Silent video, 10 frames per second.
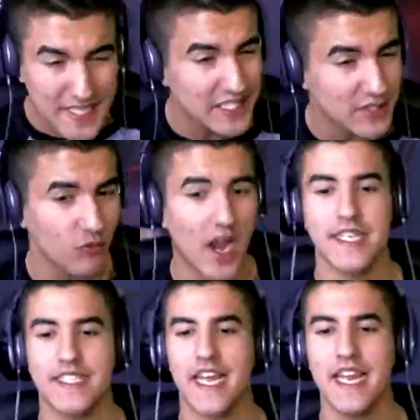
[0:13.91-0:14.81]
it is
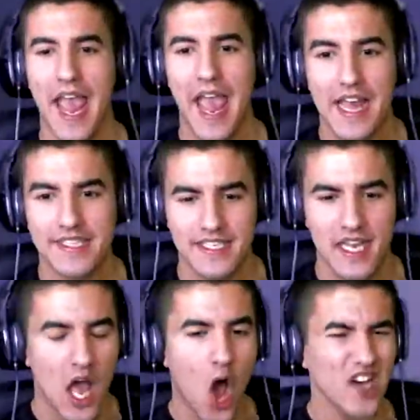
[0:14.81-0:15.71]
Friday and
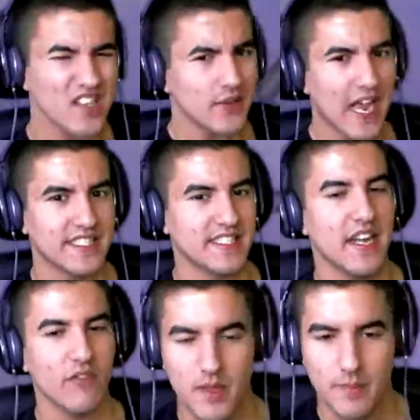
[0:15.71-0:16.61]
also guys, I
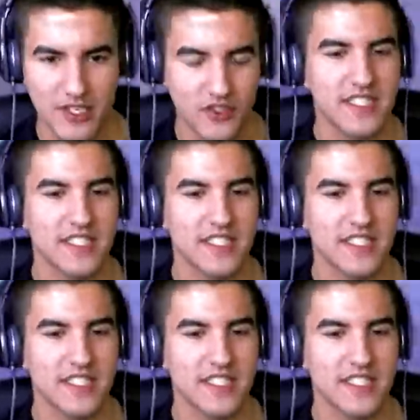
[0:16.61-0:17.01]
never really mentioned